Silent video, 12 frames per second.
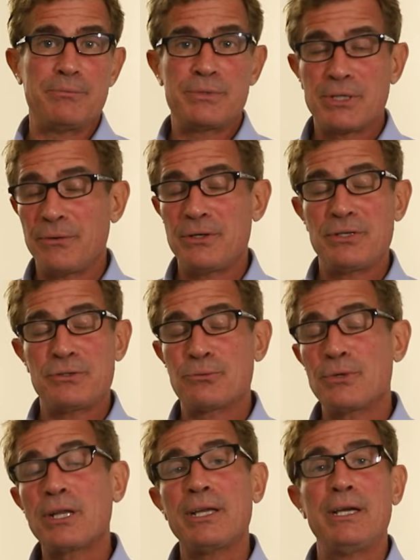So this is
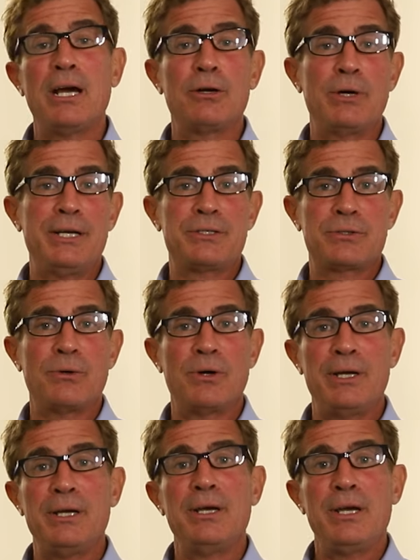really a great
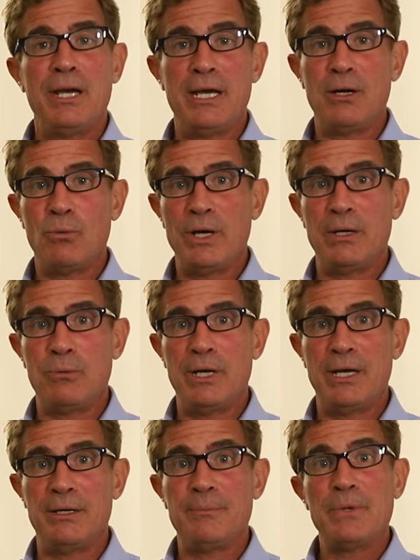story and a
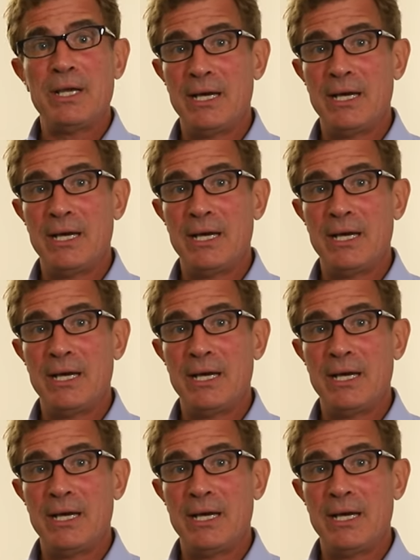win-win.